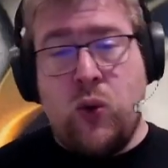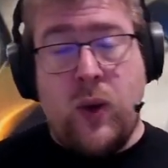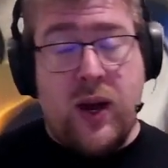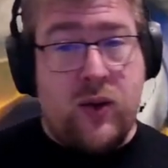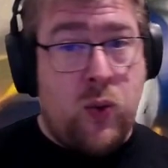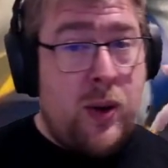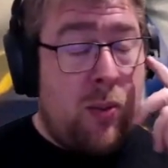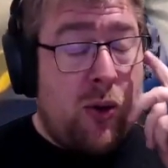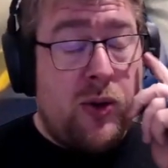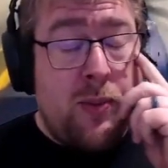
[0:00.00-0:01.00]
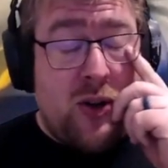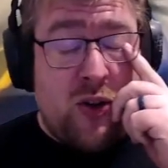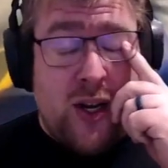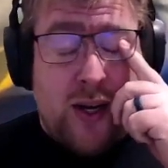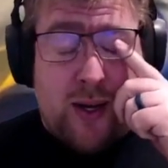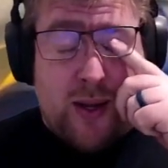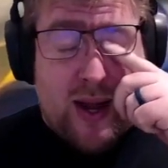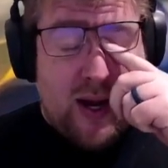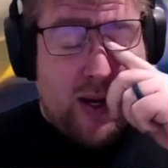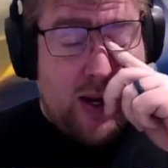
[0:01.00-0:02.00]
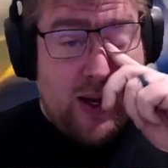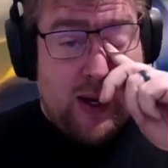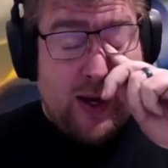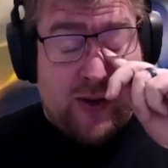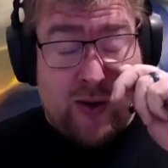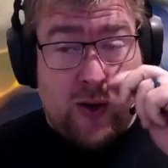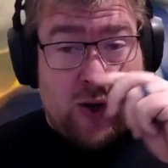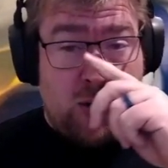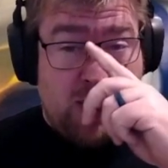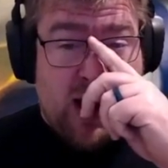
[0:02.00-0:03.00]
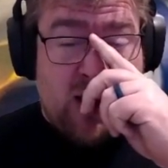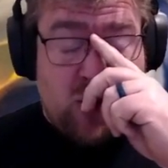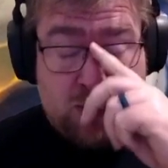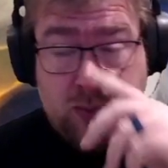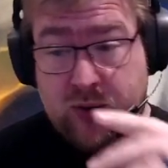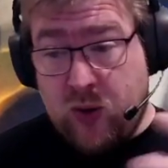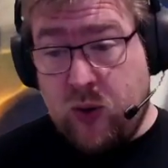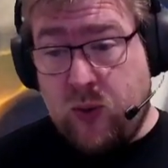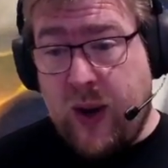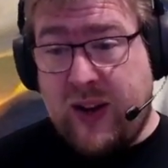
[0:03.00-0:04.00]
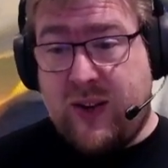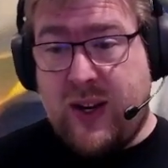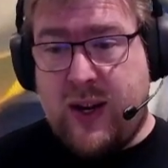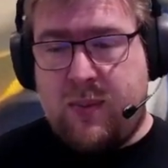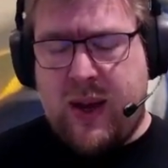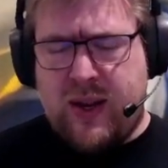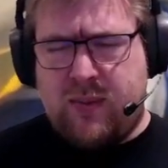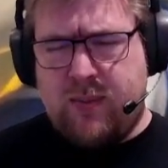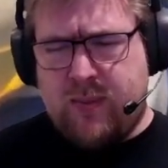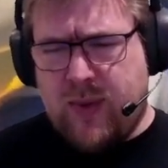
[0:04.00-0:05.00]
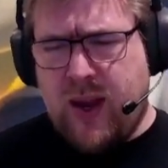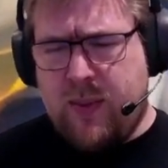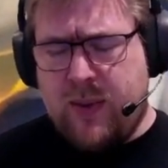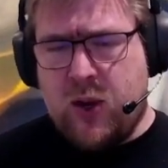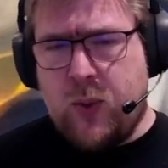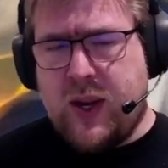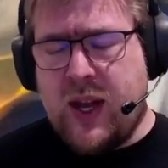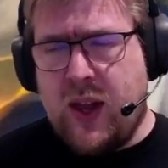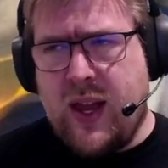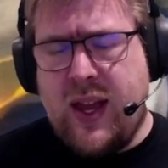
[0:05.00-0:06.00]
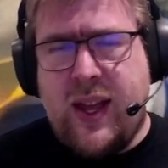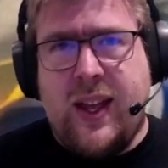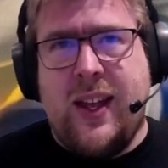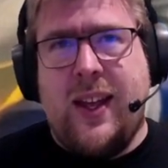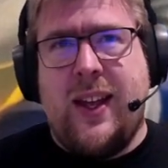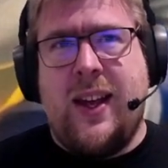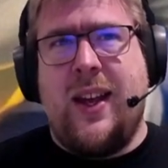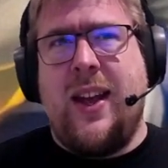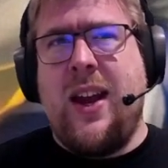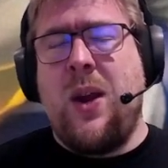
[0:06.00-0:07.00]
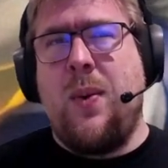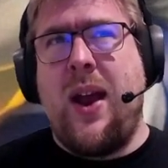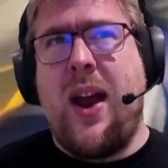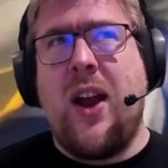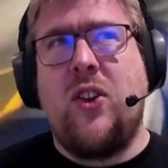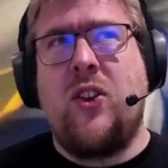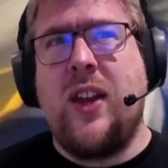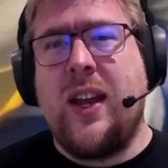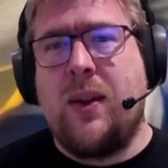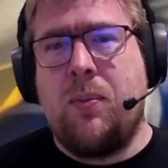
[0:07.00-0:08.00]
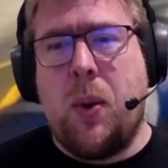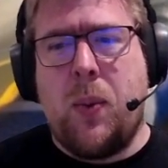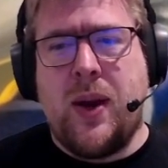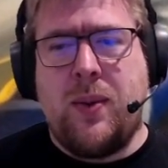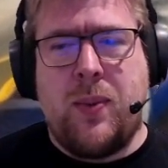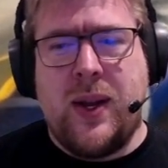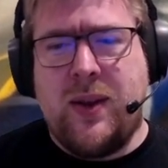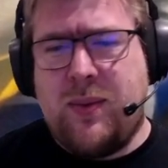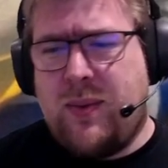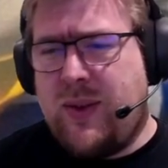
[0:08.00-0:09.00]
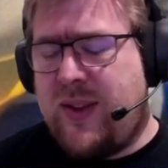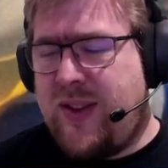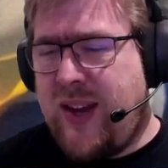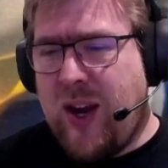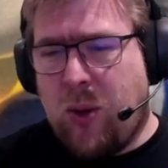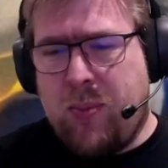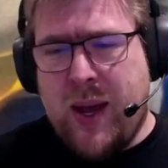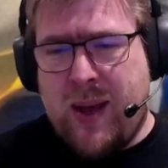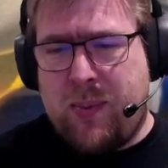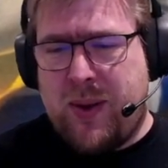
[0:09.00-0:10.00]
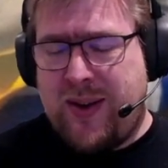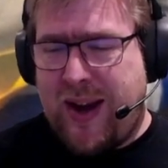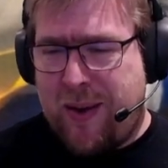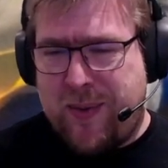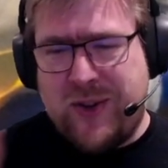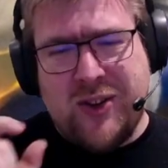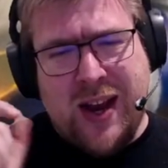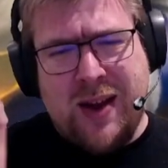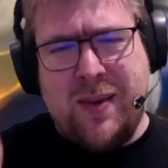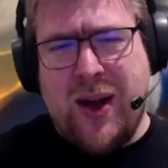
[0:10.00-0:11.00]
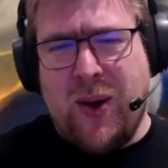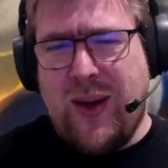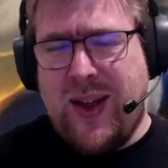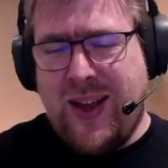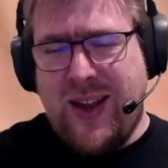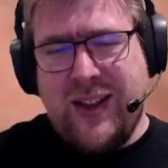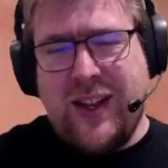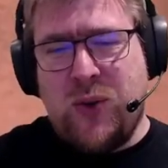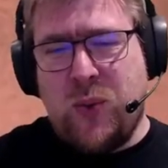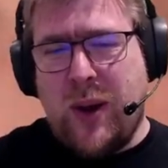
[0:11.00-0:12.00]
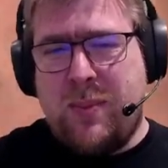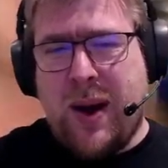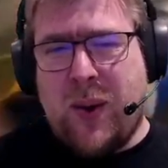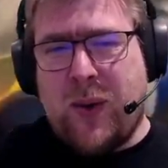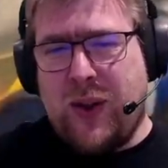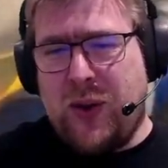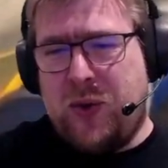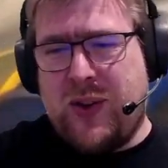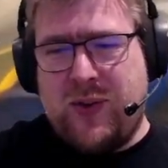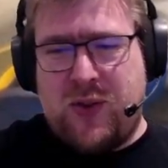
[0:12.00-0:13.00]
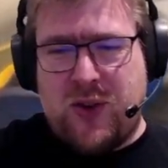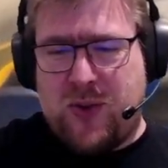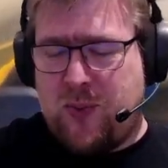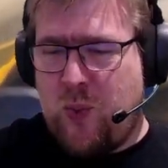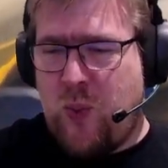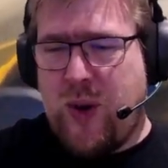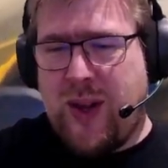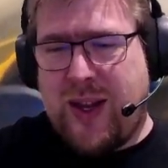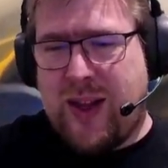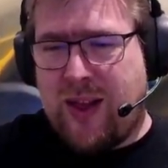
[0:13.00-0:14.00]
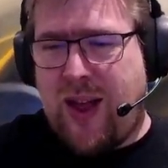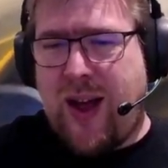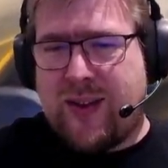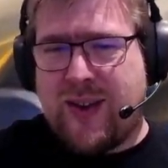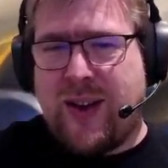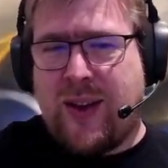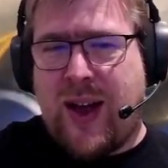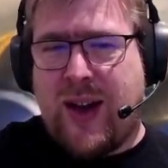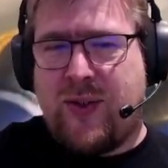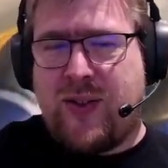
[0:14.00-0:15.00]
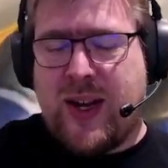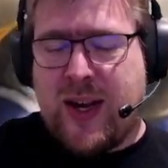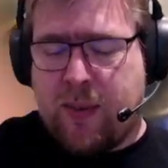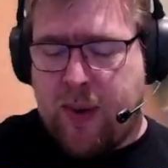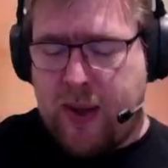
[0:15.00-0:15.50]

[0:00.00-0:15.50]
Twin Bolt Emission, like, it's a little too much, so it's wasted, but I mean, you'd kill it. Anyway, I just think, but when single pip damage came out, these 1-power elusives just really lost a lot of steam.